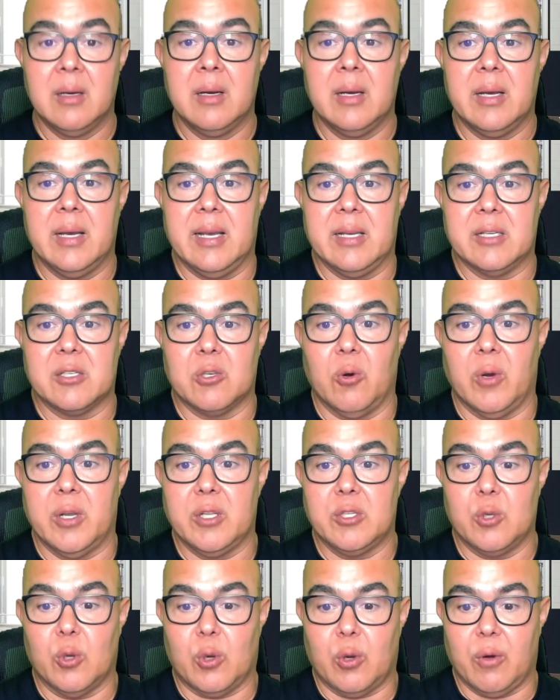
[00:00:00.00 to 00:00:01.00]
Is going
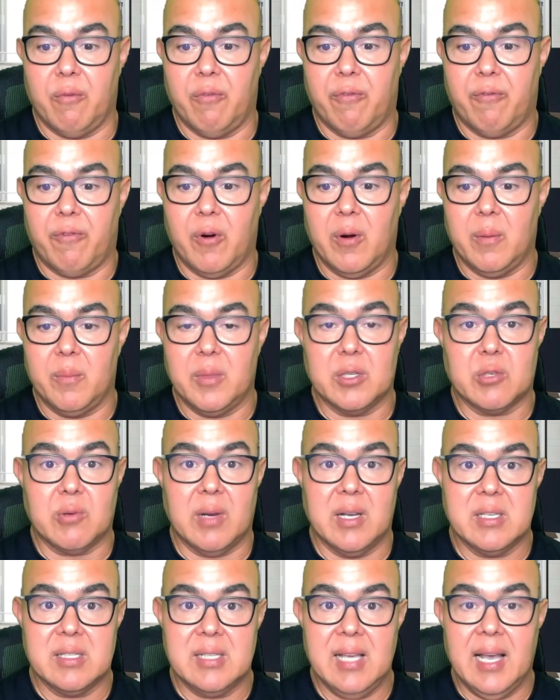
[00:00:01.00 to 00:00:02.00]
to confirm the
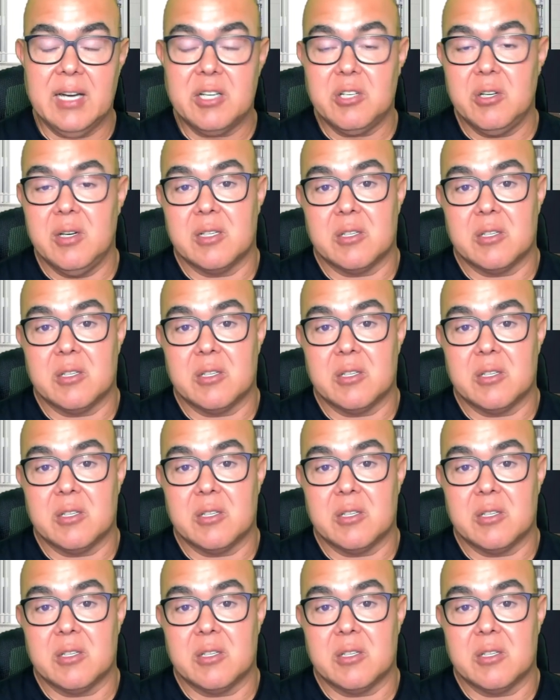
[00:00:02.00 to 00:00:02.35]
transaction,